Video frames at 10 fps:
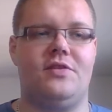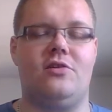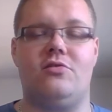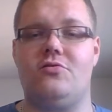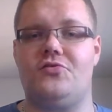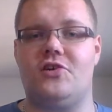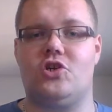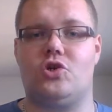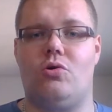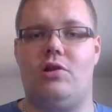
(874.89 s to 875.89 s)
You lose
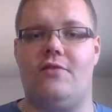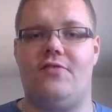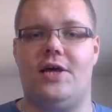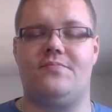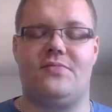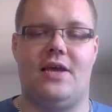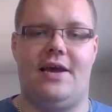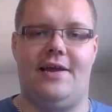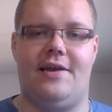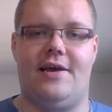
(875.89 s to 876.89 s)
control of it.
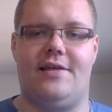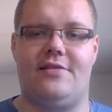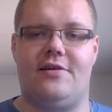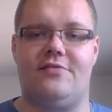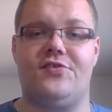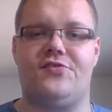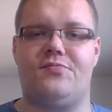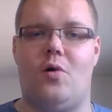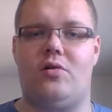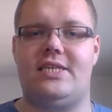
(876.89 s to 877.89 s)
And there's a
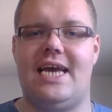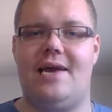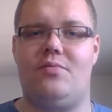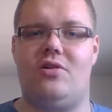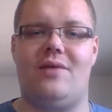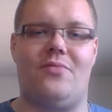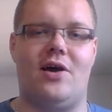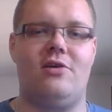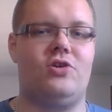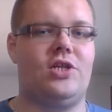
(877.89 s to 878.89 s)
small table. I'm
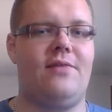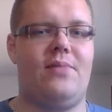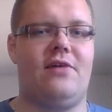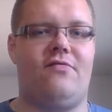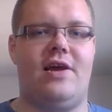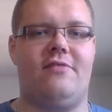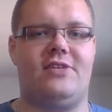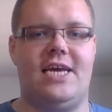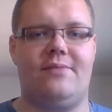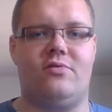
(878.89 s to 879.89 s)
not usually a big fan of
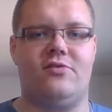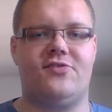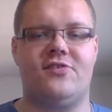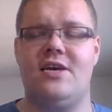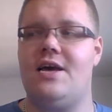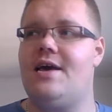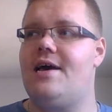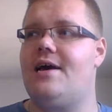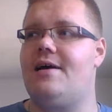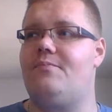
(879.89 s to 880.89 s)
tables,
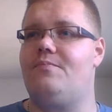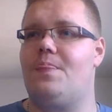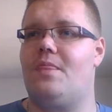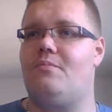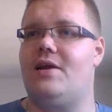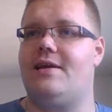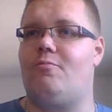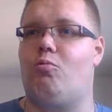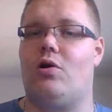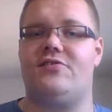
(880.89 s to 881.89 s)
but
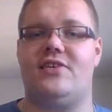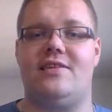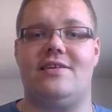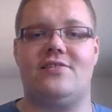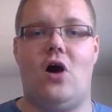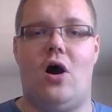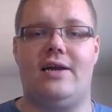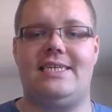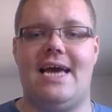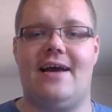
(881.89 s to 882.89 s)
it works in this
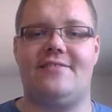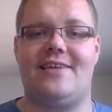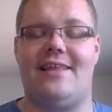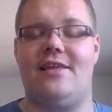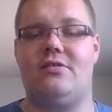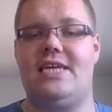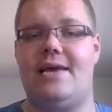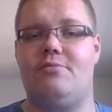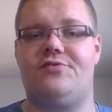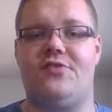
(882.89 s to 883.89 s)
context, and their
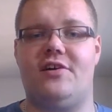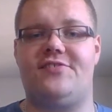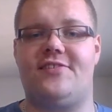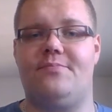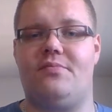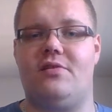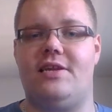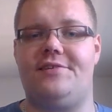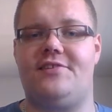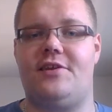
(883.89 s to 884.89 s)
table is very simple and
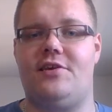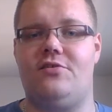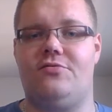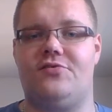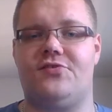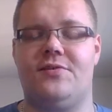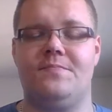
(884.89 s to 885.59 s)
easy to use.